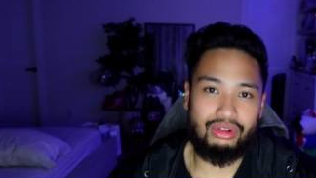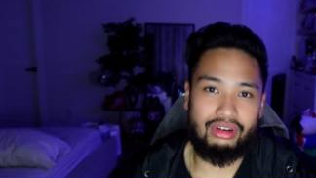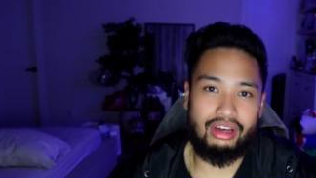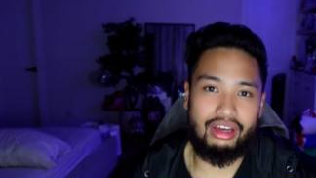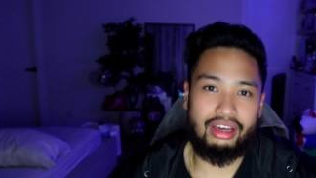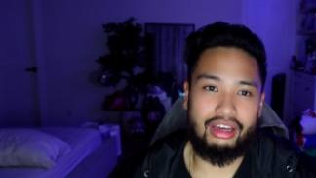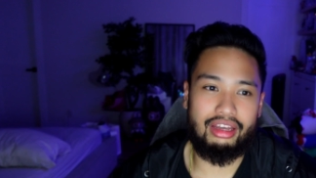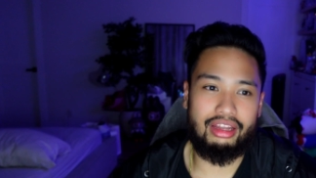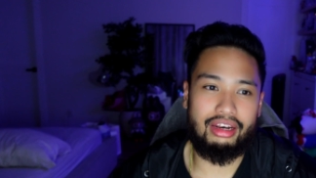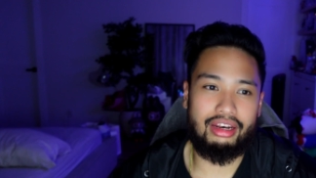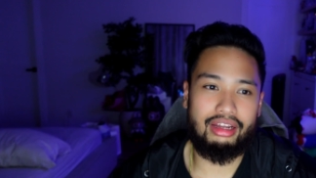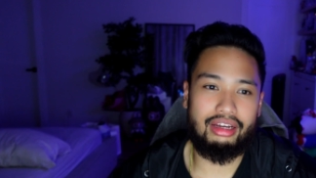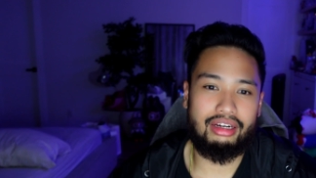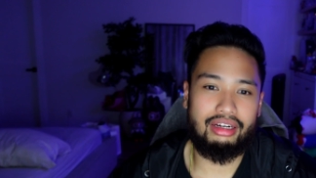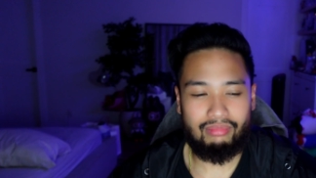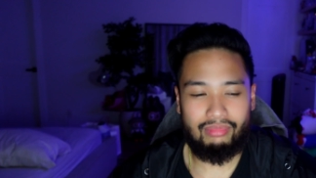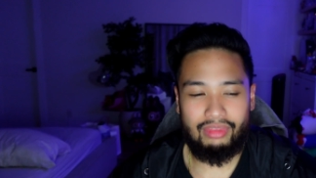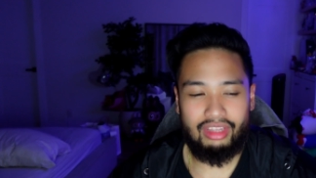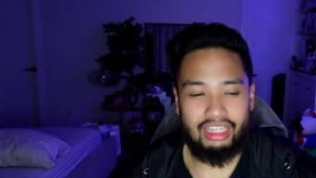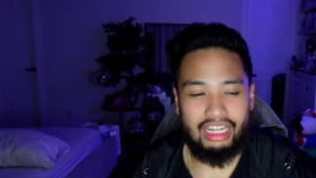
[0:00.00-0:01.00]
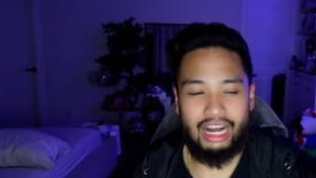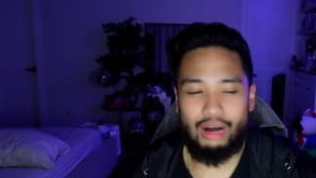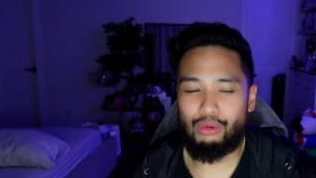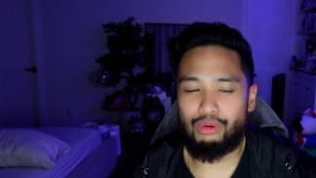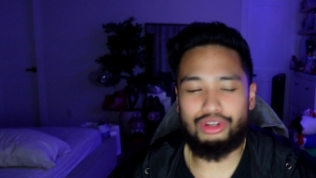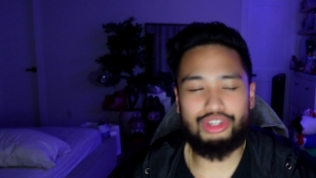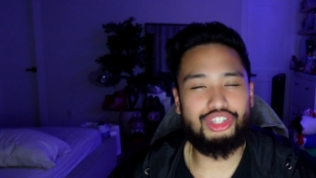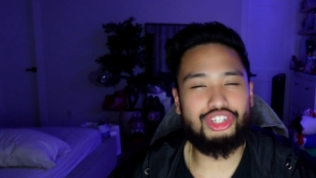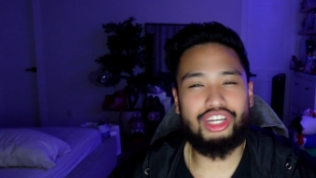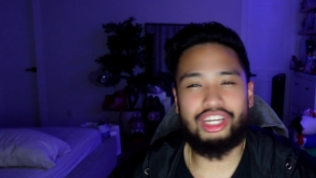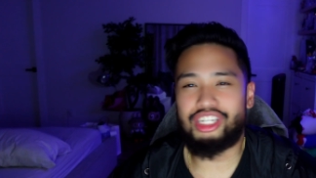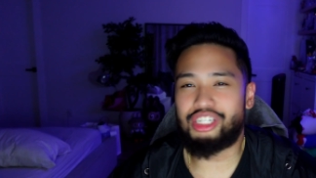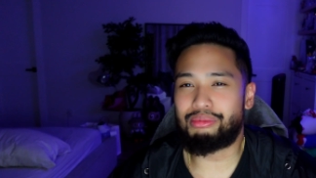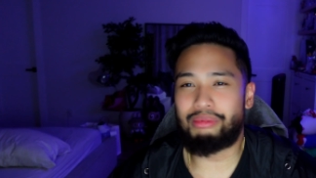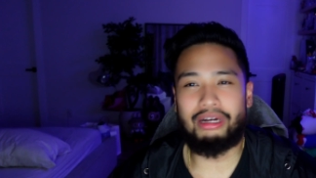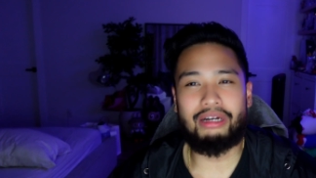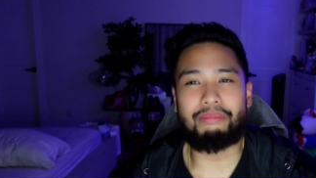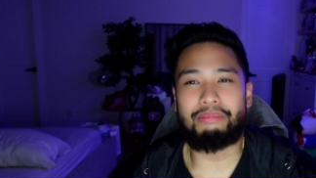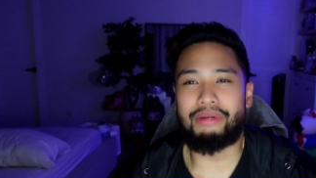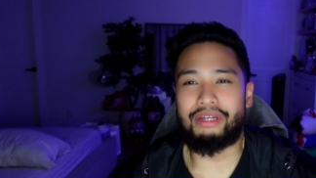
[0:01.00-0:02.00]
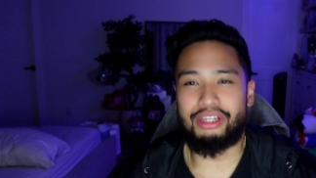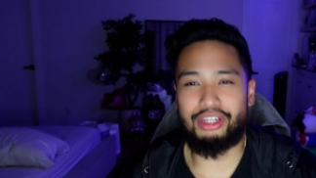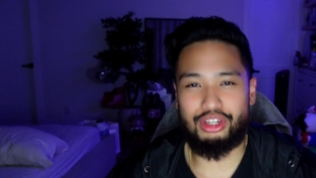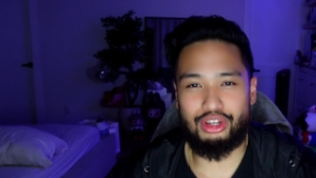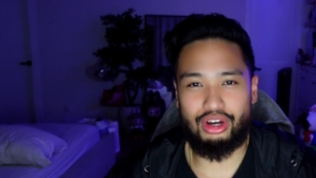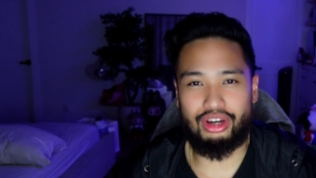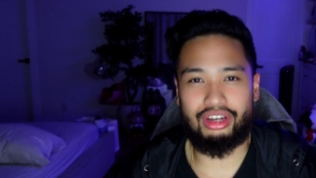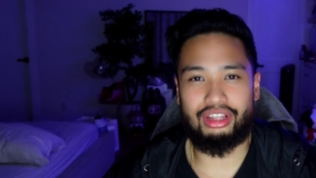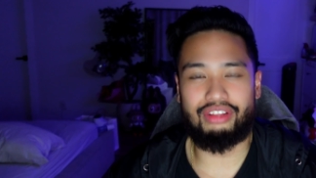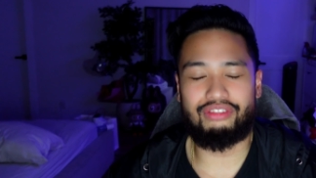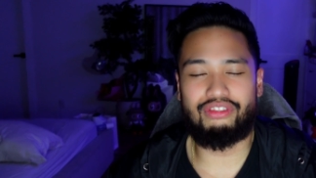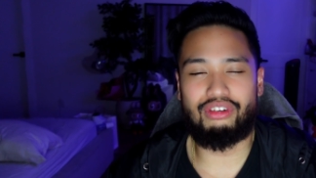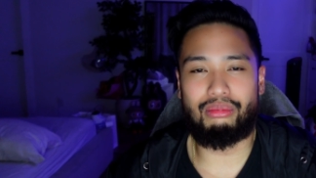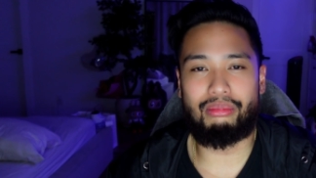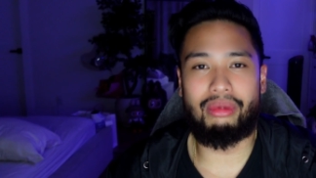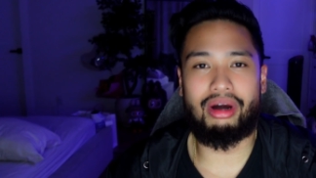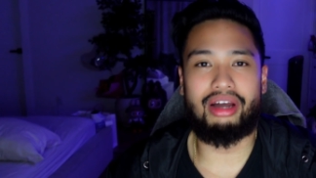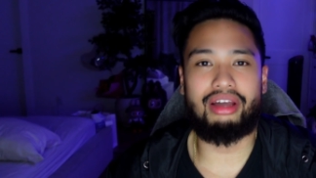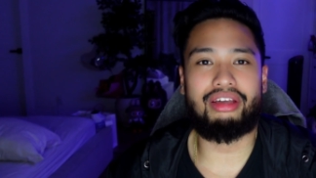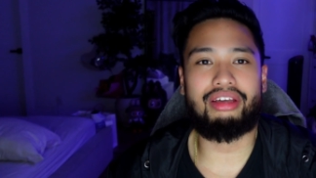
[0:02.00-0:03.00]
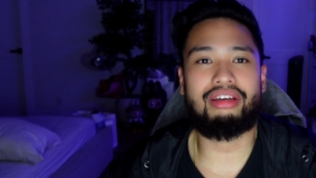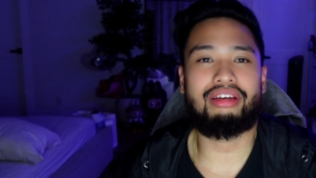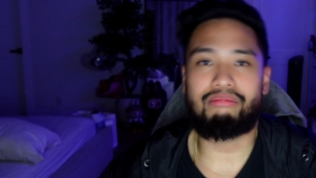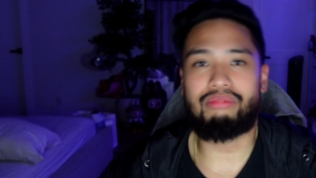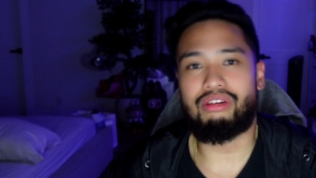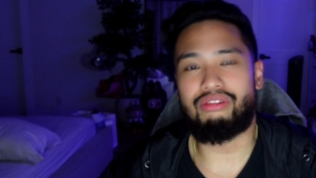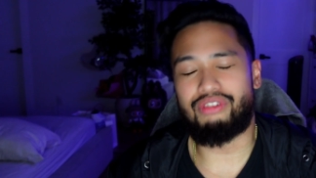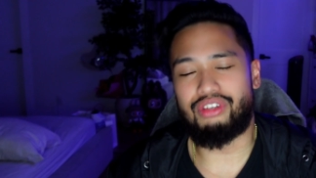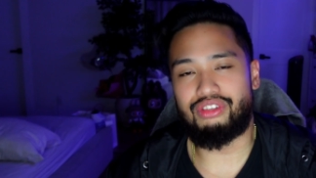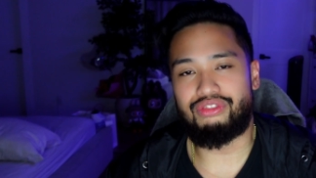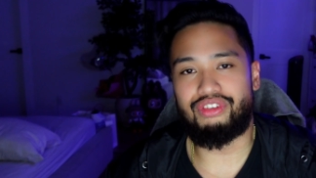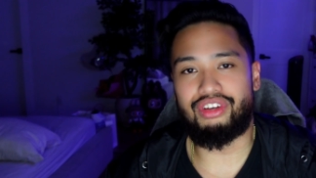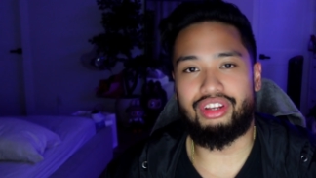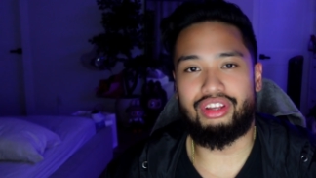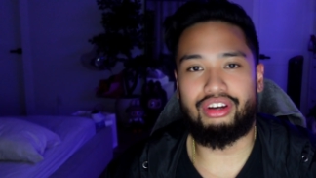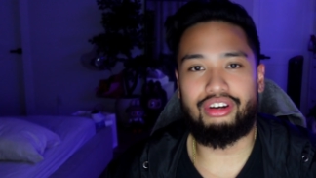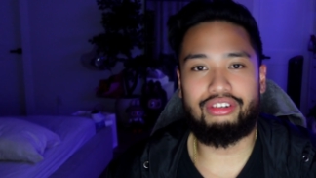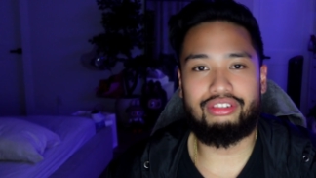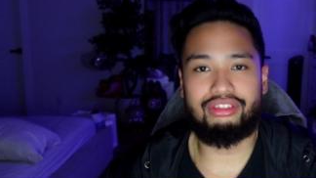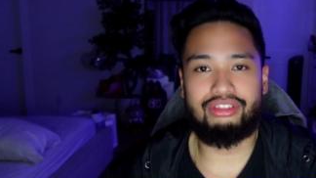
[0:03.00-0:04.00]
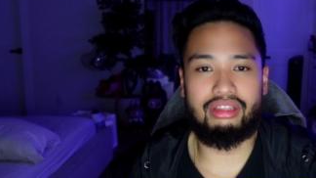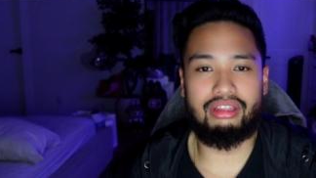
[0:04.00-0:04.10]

and I wouldn't change my opinion on it from my previous video.